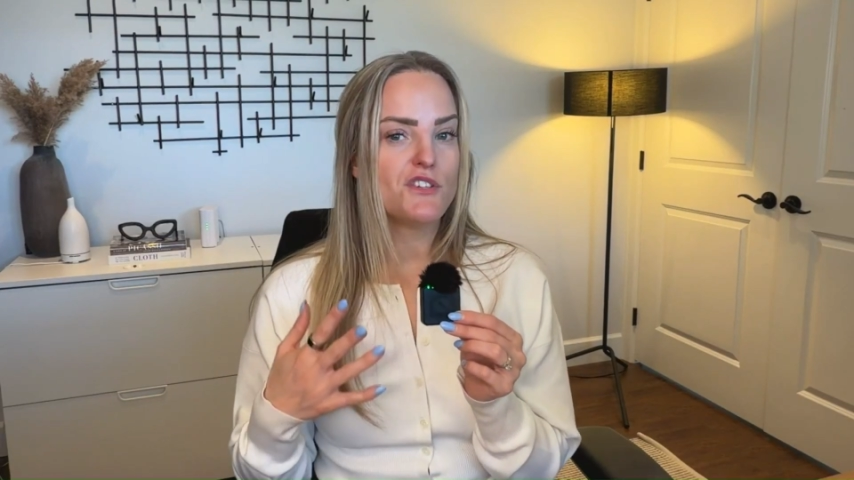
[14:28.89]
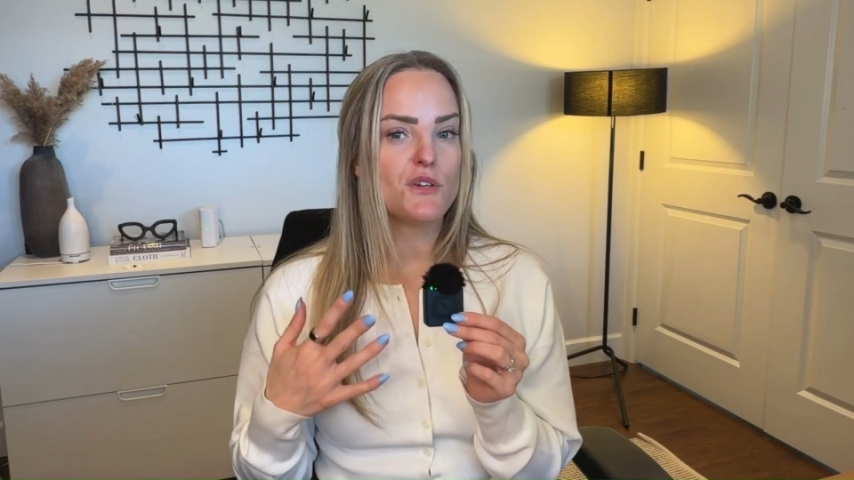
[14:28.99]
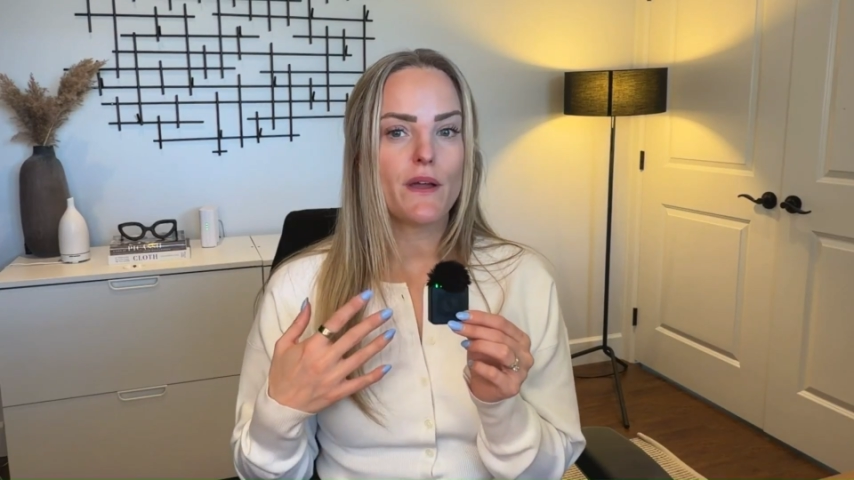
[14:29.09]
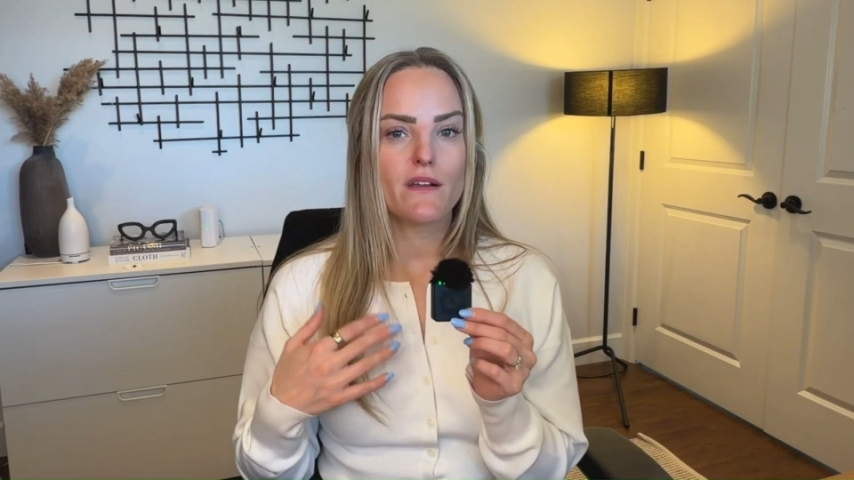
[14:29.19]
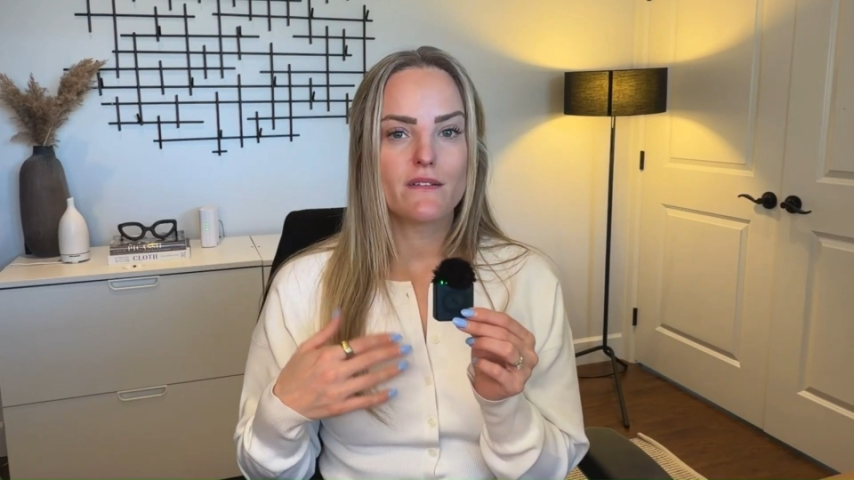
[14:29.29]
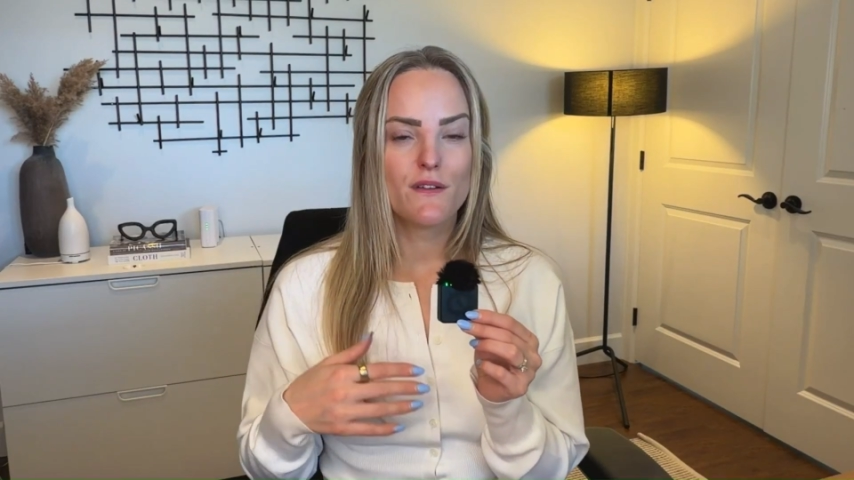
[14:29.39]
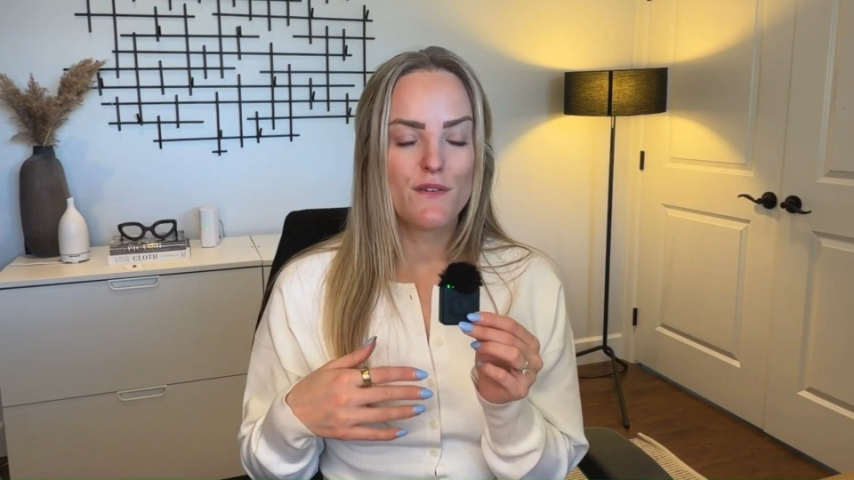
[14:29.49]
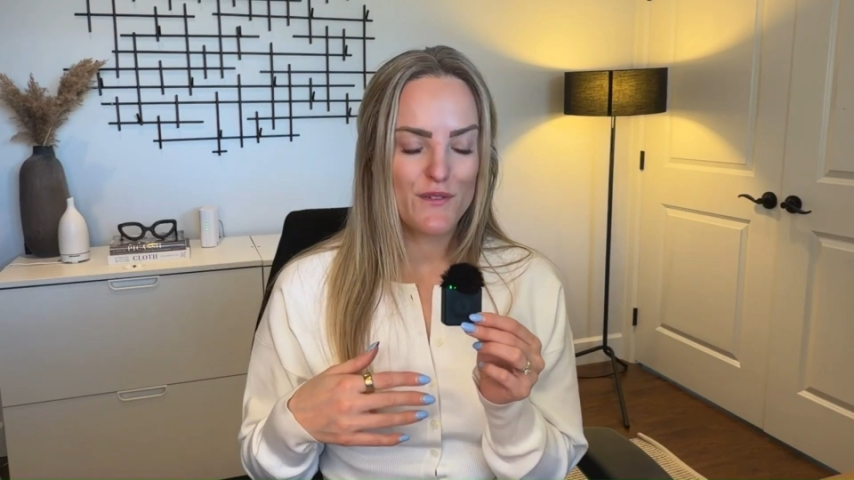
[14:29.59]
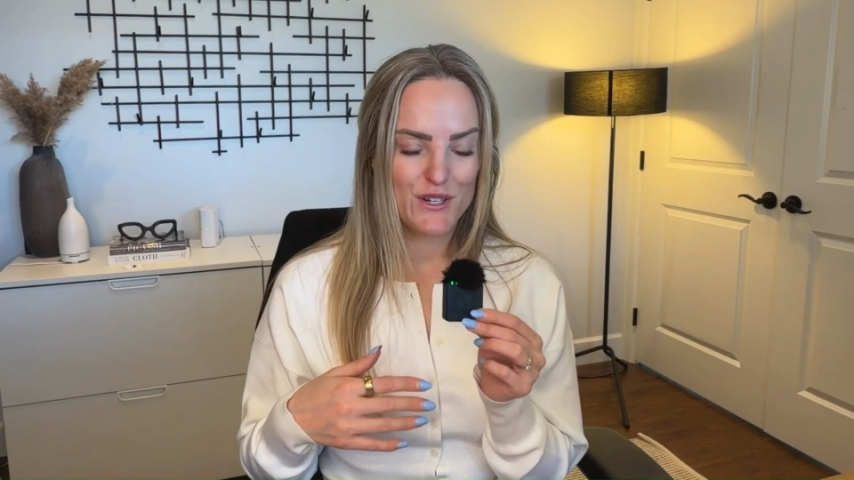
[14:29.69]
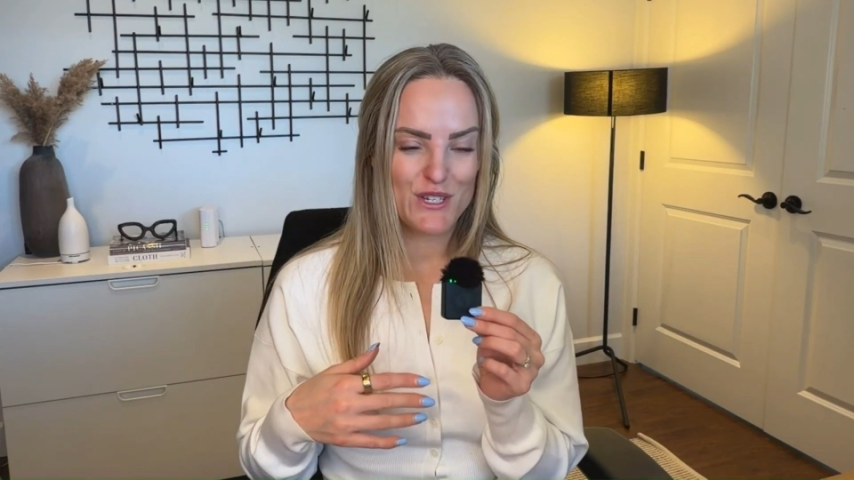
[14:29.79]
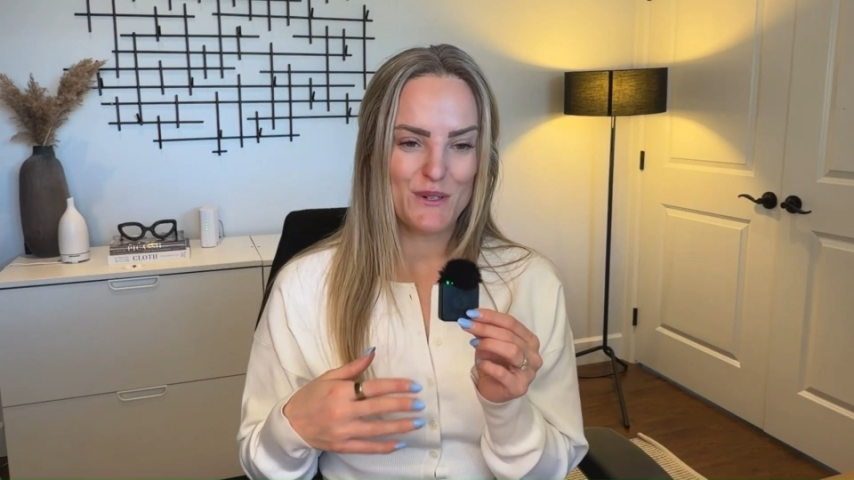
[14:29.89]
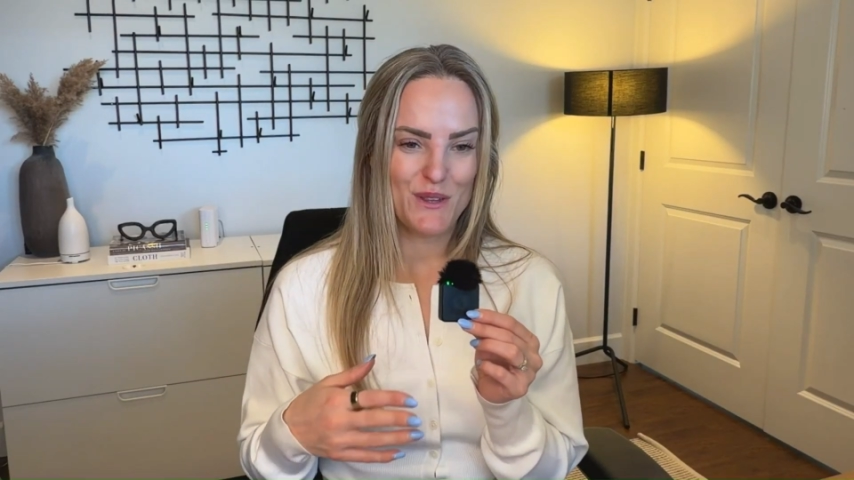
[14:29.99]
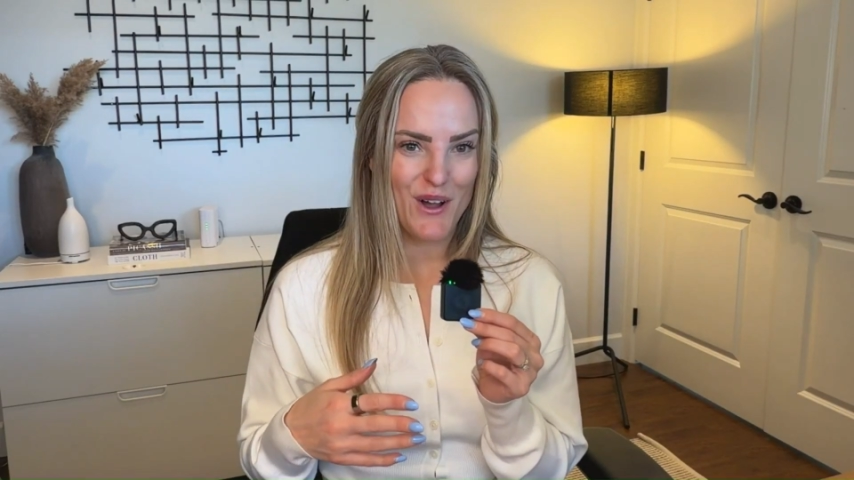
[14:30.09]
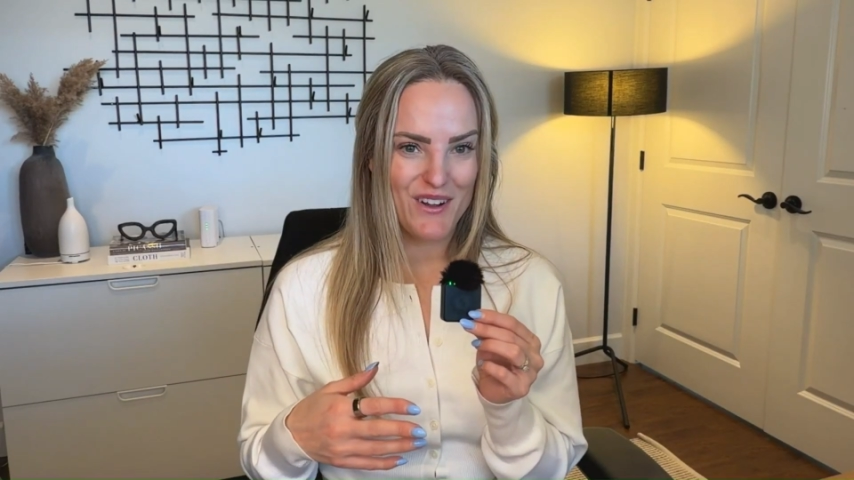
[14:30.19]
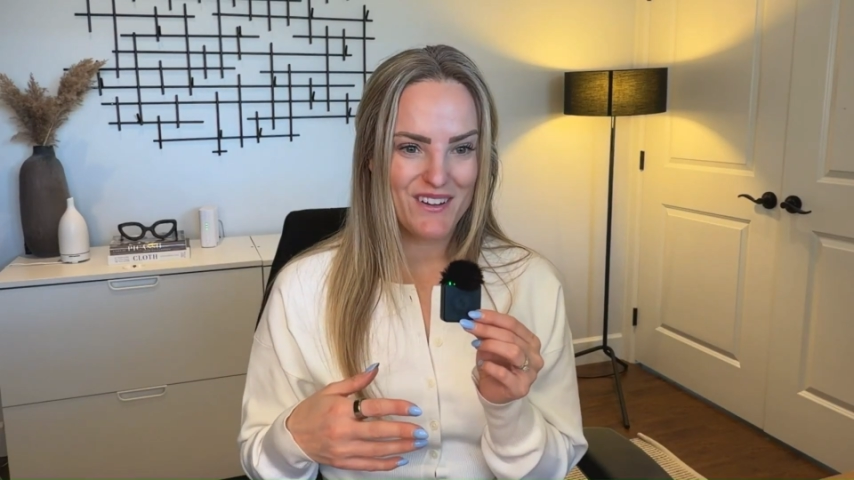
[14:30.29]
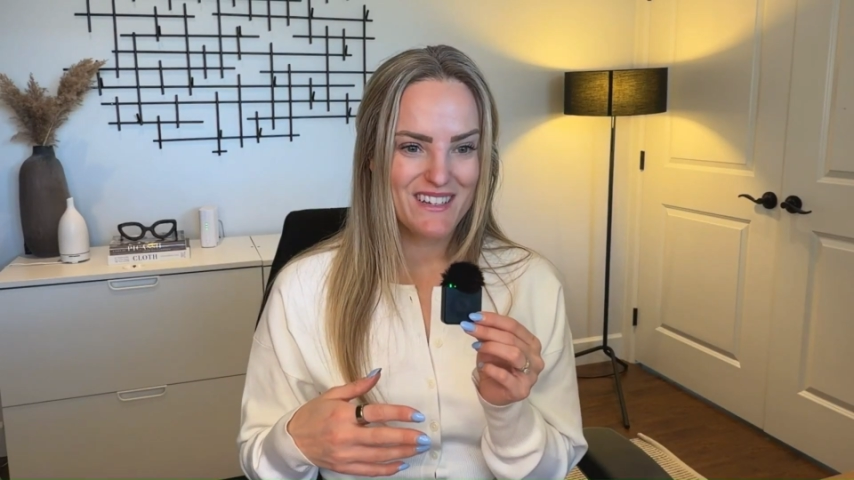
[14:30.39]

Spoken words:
doing for too long.